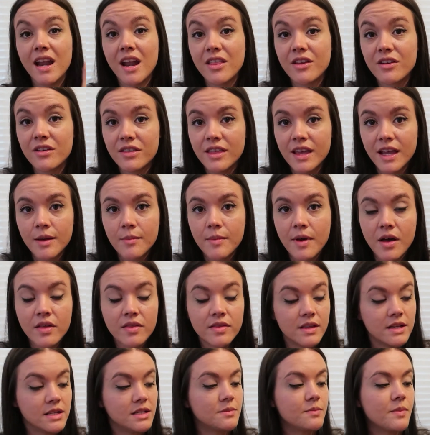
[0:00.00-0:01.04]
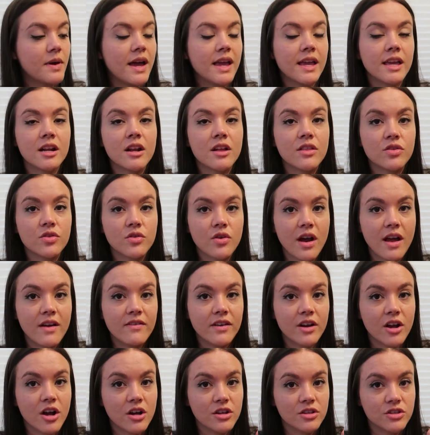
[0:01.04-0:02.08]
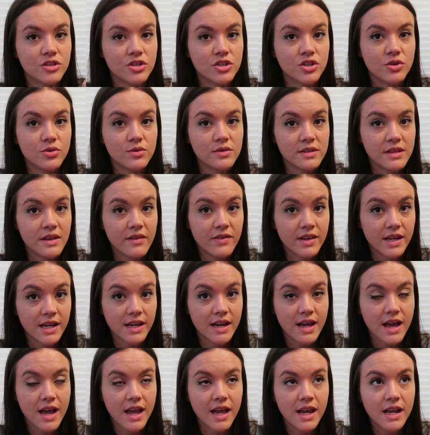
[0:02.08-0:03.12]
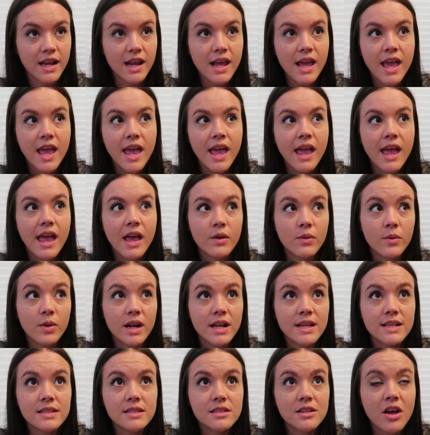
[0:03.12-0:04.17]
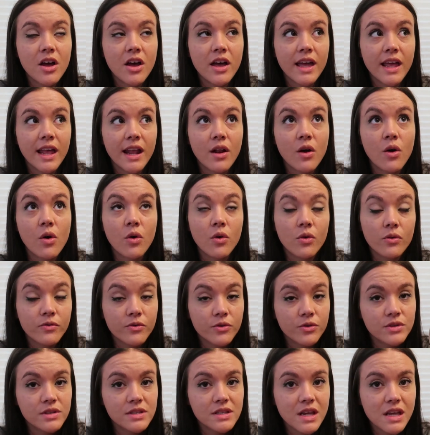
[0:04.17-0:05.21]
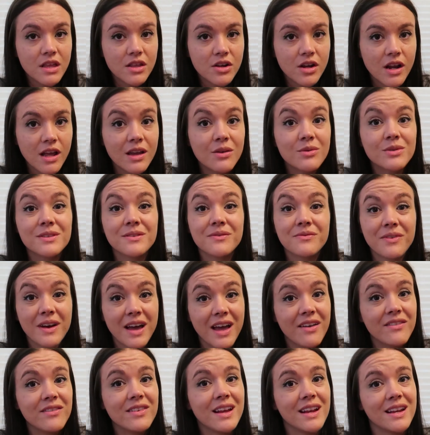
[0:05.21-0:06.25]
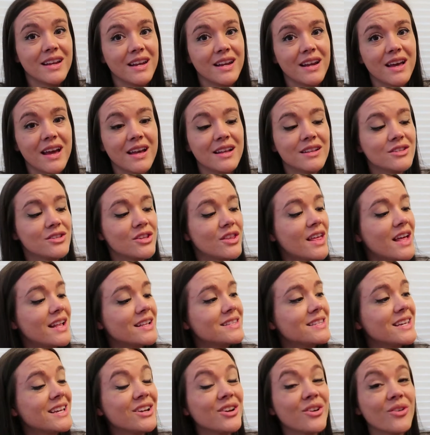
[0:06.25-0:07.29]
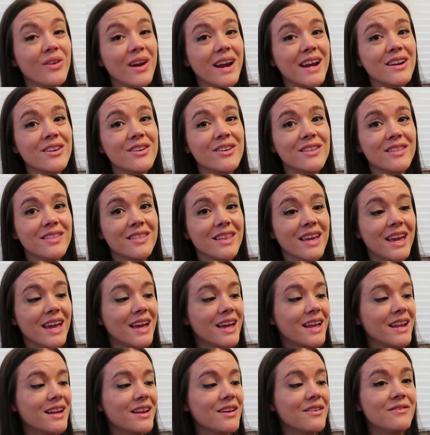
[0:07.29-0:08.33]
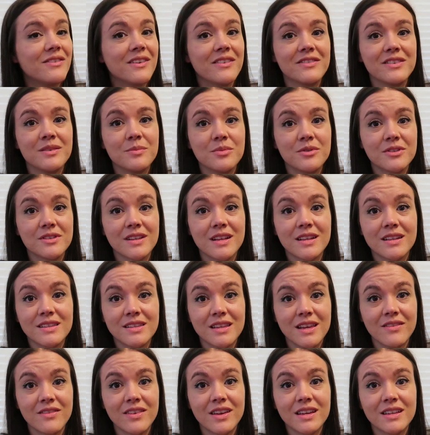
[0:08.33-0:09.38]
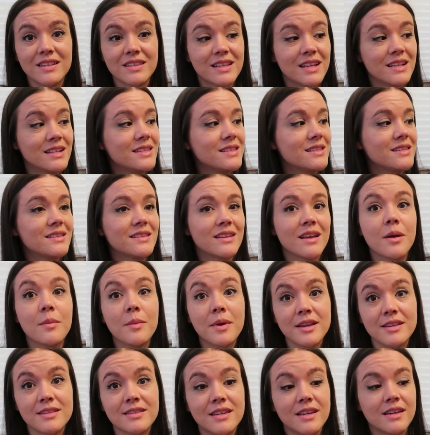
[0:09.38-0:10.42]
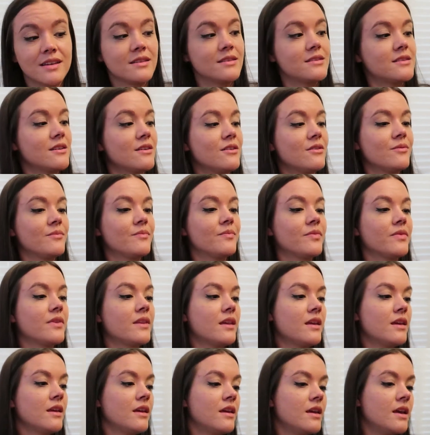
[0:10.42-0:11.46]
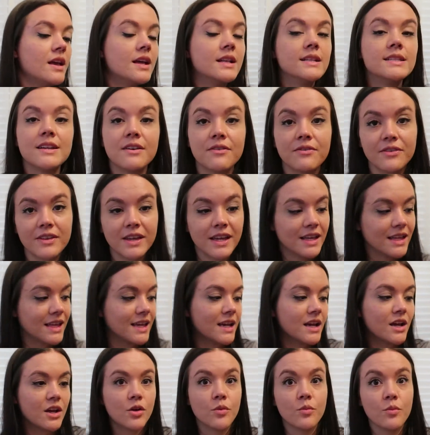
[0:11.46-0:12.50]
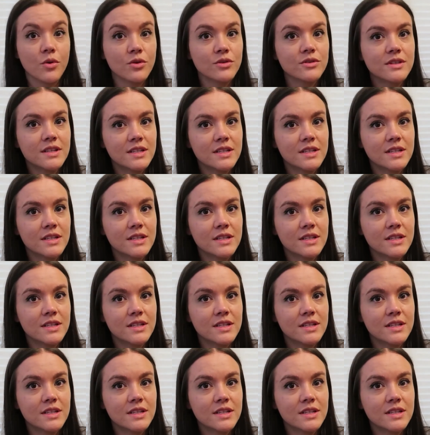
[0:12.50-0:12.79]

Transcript: another thing about this, buying it on Thrive, it costs $2.79, and when I saw it at Whole Foods the other day, it was $5.99. So that's like greater than a 50% savings. That's amazing. So definitely, like, most